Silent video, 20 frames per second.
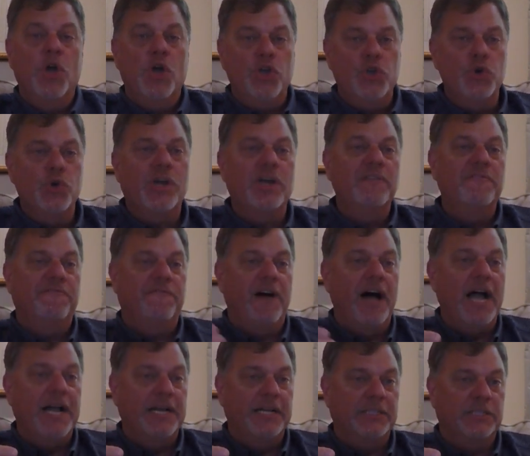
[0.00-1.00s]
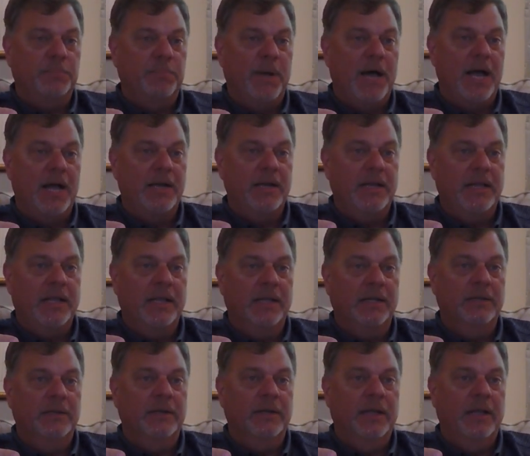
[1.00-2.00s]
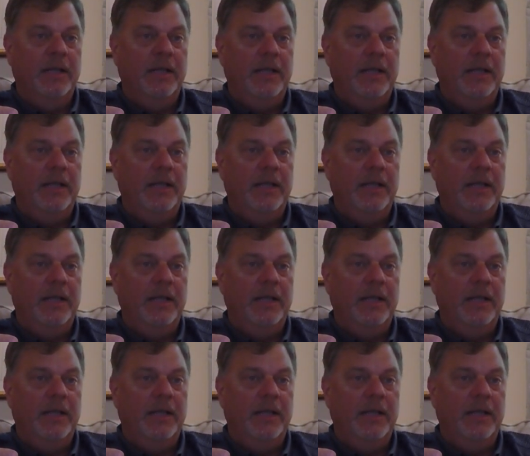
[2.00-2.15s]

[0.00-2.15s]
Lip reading: you can find a spot in